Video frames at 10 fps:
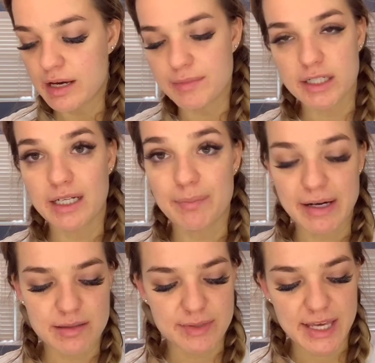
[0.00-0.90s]
I'm not gonna
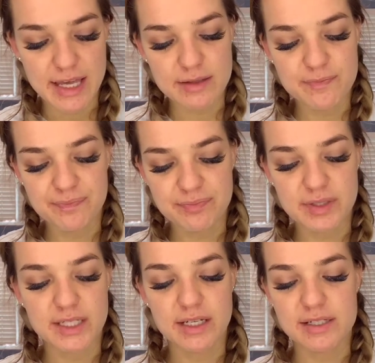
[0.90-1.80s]
buy them again
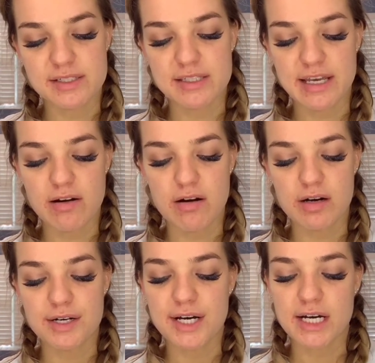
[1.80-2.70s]
because they are
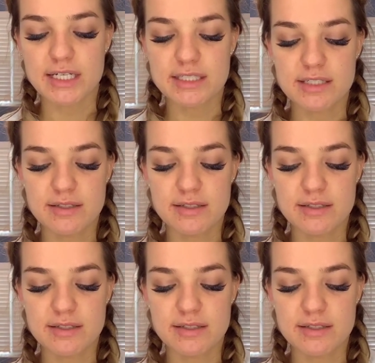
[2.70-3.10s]
not